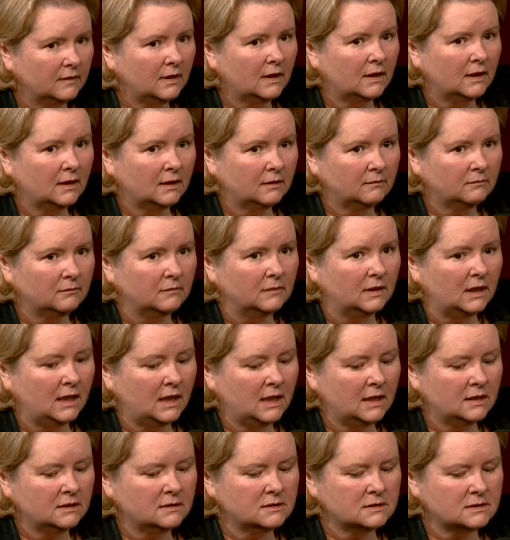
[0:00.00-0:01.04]
Um,
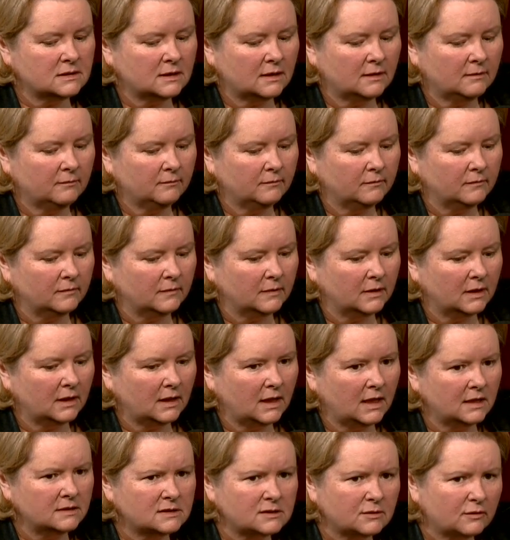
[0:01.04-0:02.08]
and um,
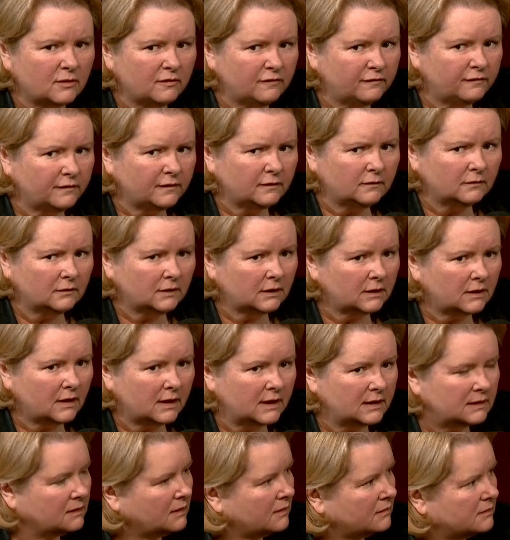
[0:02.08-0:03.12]
and so I felt like I
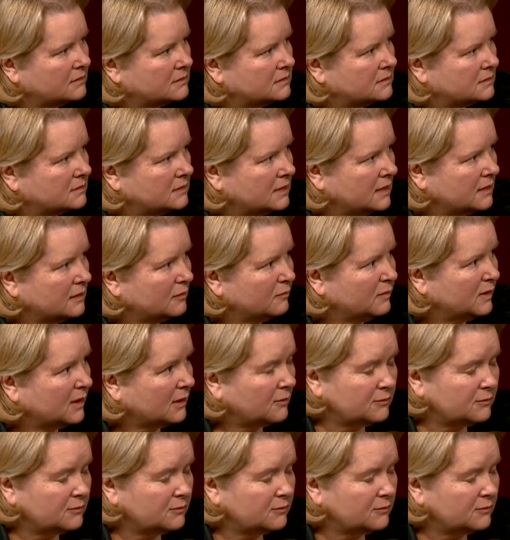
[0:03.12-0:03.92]
had nothing to tether me.